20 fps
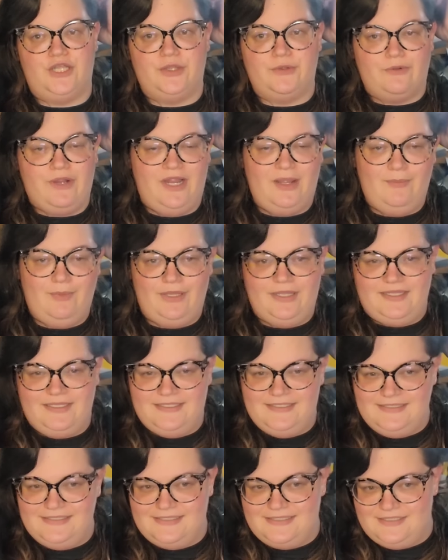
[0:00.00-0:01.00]
The grandma
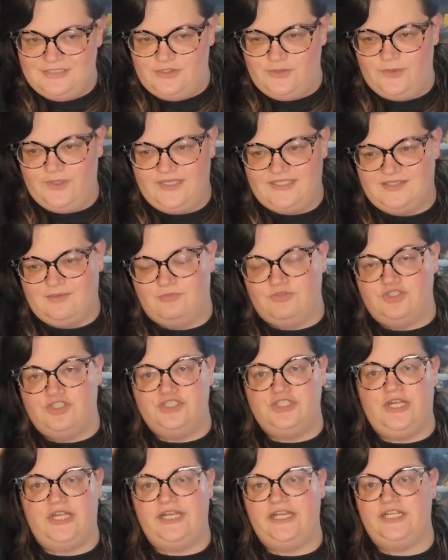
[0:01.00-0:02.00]
is doing some
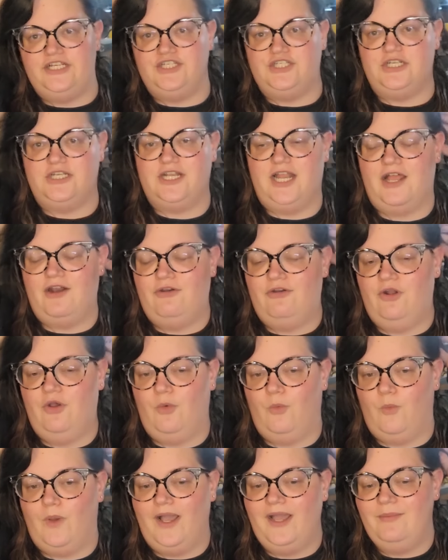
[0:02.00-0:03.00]
shady shit. I don't know
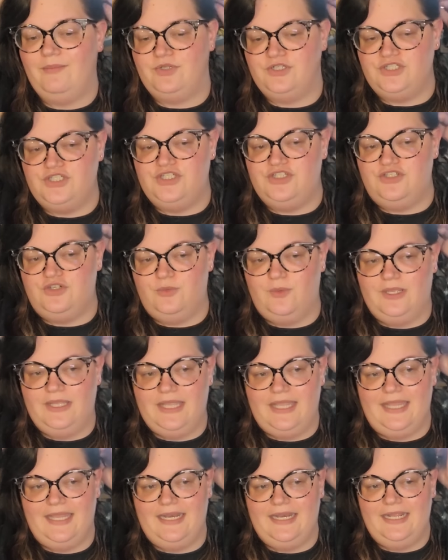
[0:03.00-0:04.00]
what, but she's doing
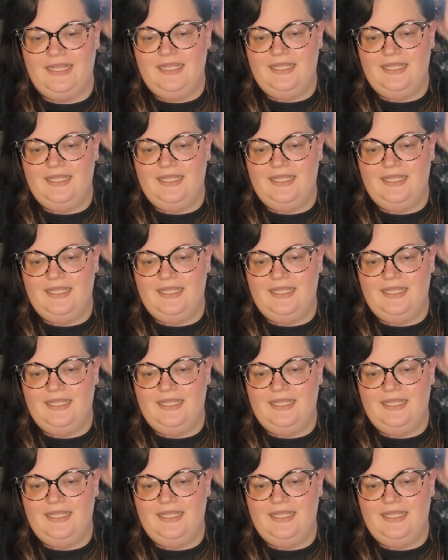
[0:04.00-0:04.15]
it.